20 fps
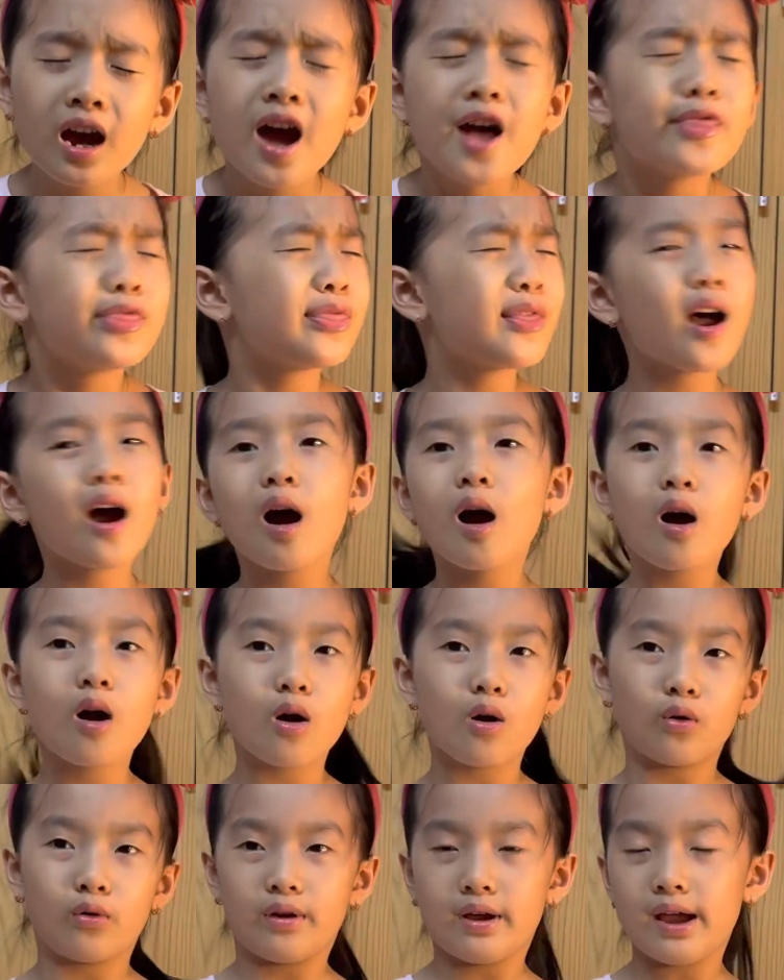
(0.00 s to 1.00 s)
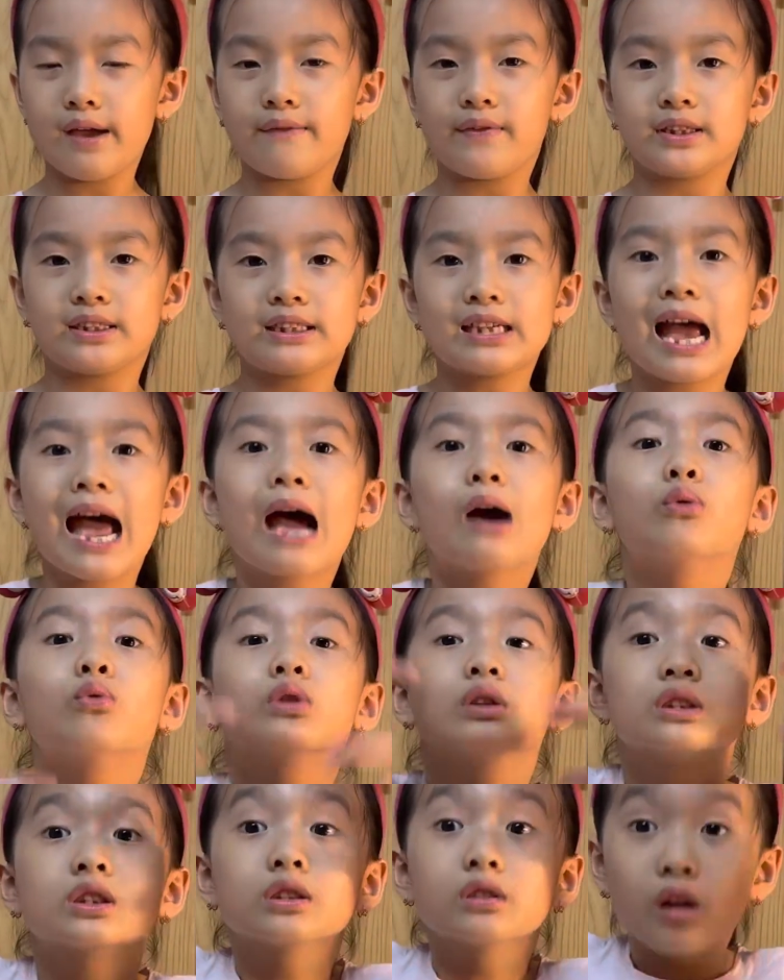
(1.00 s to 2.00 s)
No! If a town
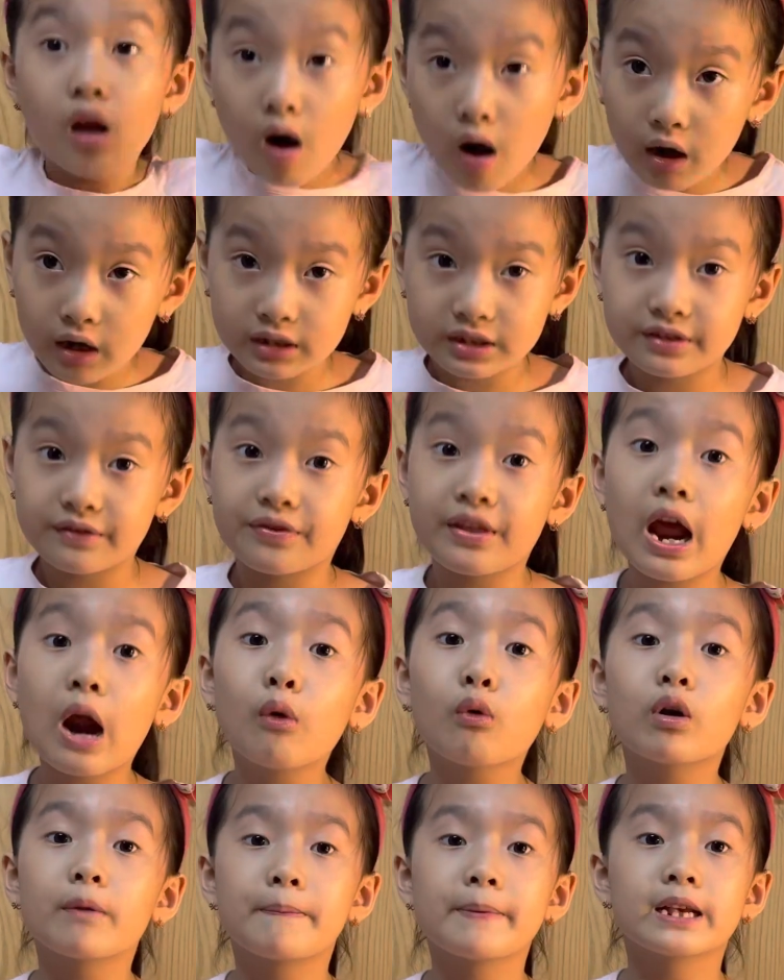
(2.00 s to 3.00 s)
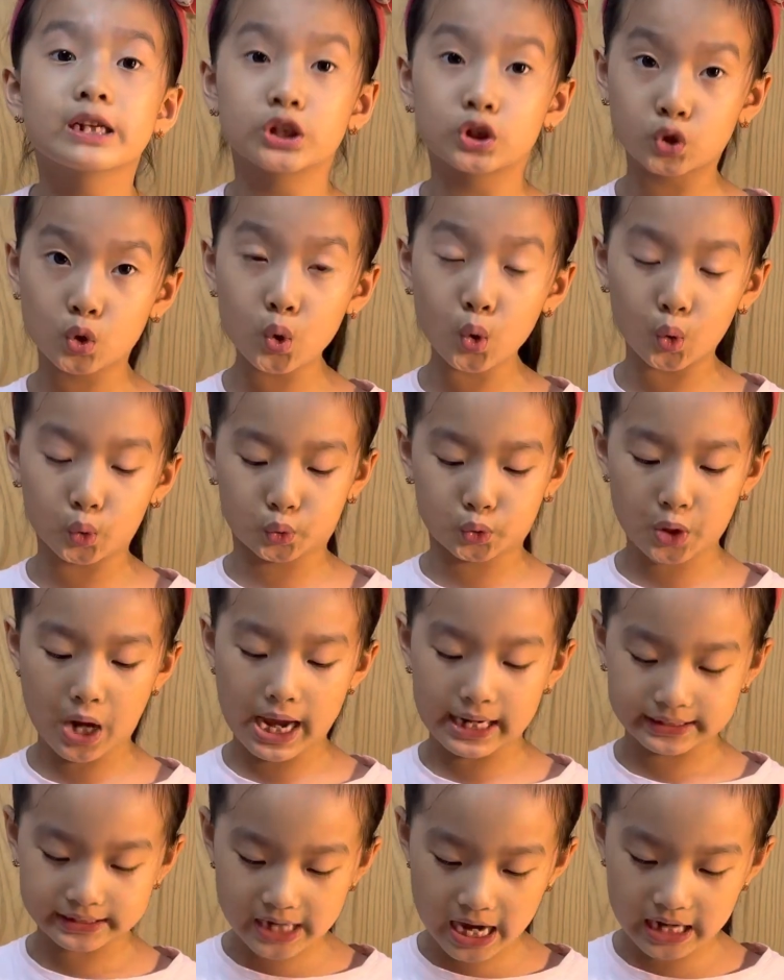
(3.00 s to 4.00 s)
was large, there would be school to
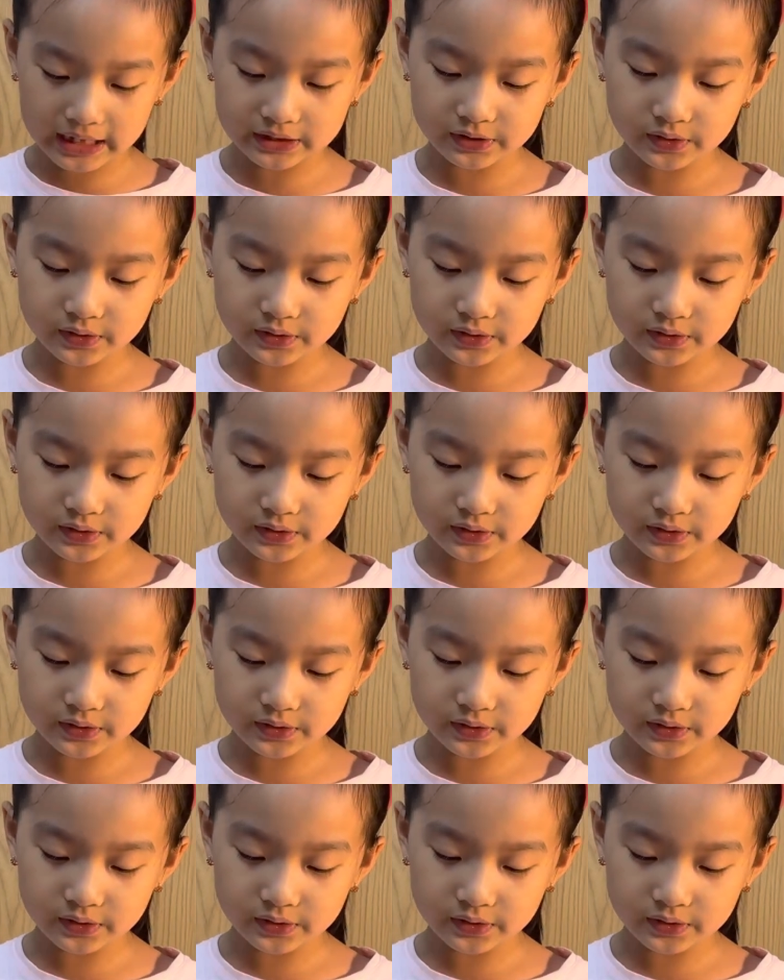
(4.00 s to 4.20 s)
attend.